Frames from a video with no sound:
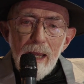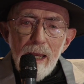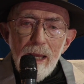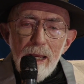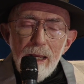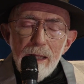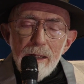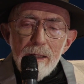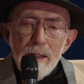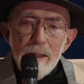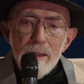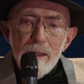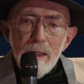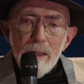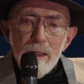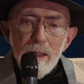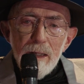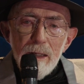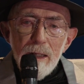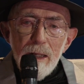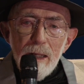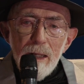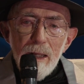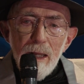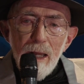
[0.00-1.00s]
And
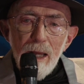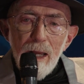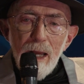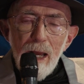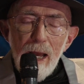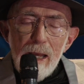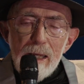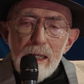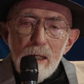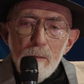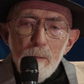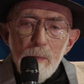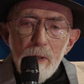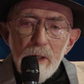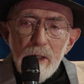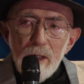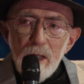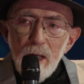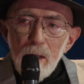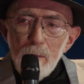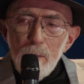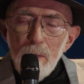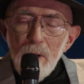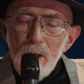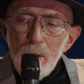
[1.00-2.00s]
I can pick
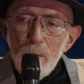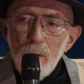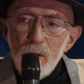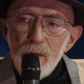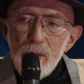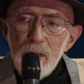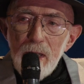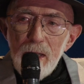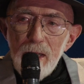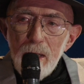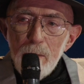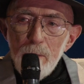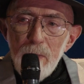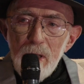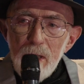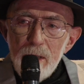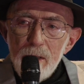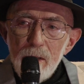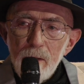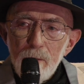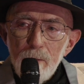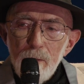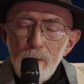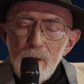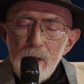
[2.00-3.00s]
up almost any
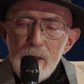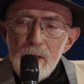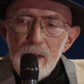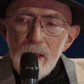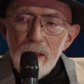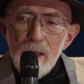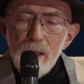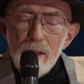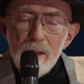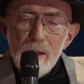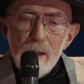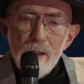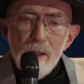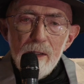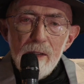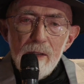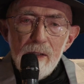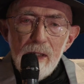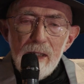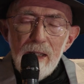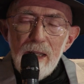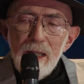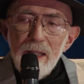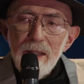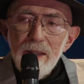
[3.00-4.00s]
piece of physics and
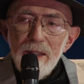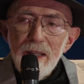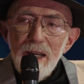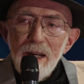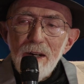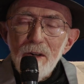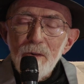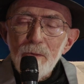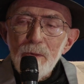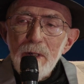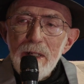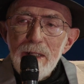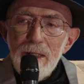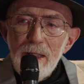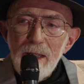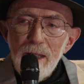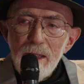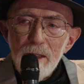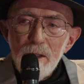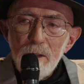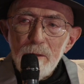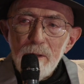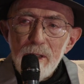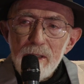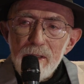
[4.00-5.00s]
see in there really
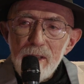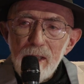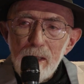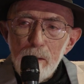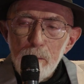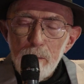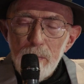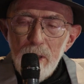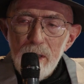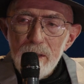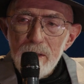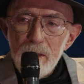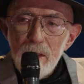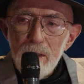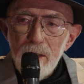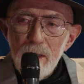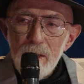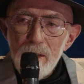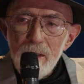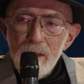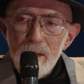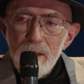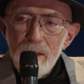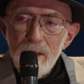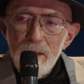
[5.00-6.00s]
interesting
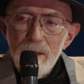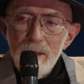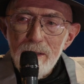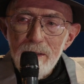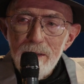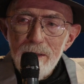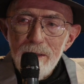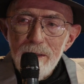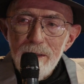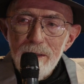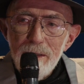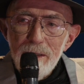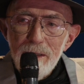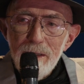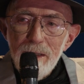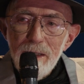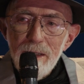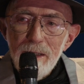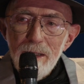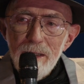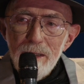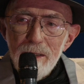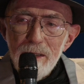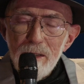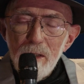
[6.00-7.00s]
puzzles
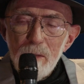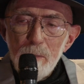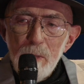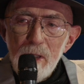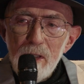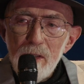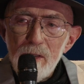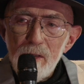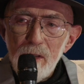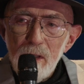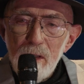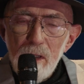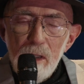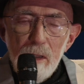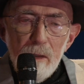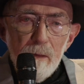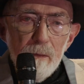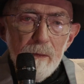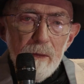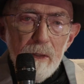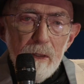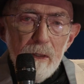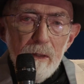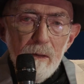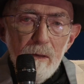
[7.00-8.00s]
to be
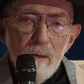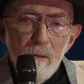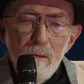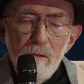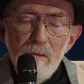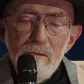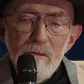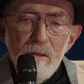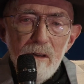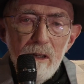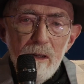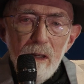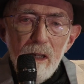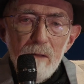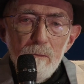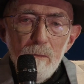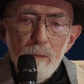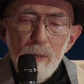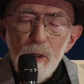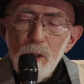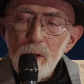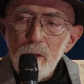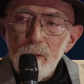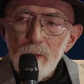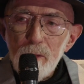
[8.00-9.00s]
solved and
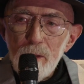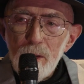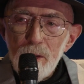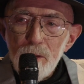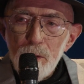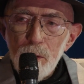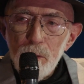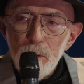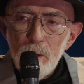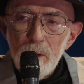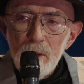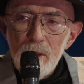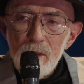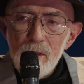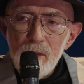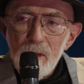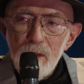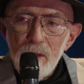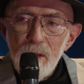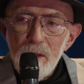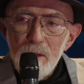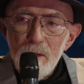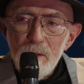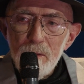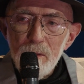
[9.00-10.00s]
beautiful tools
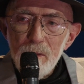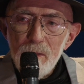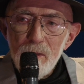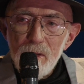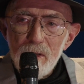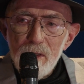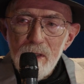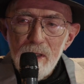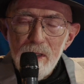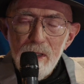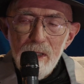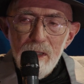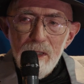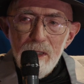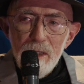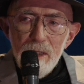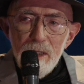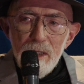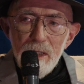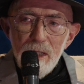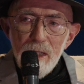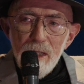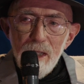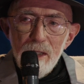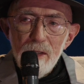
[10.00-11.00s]
to use
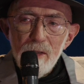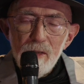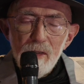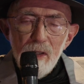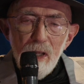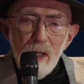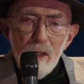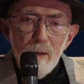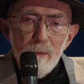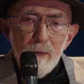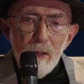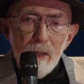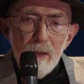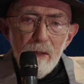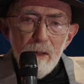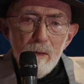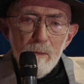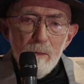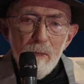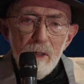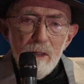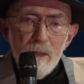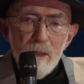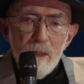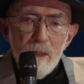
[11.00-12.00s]
in solving them.